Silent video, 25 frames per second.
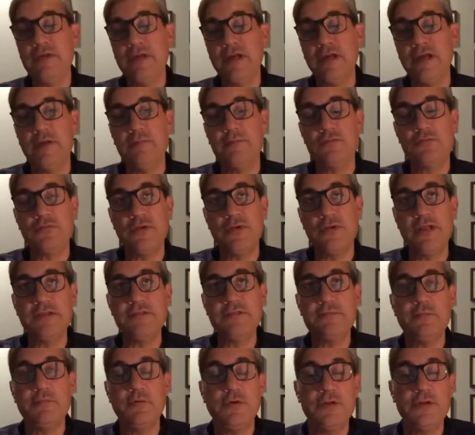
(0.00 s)
um,
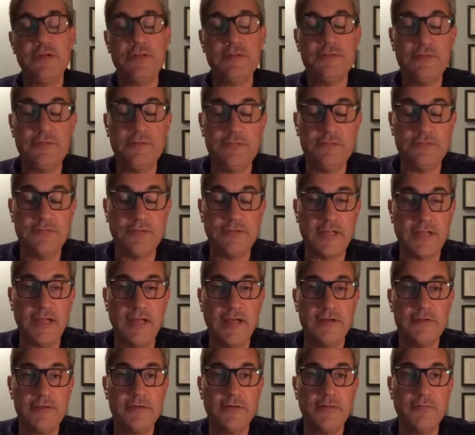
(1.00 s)
transported to
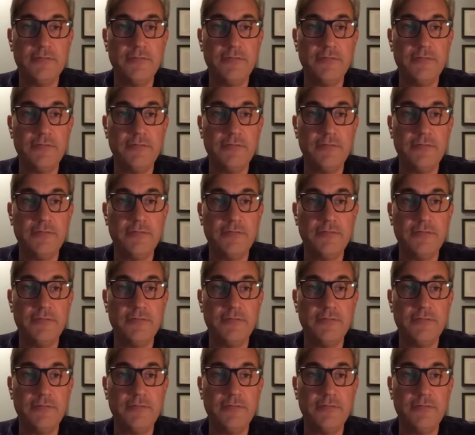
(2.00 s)
Chicago,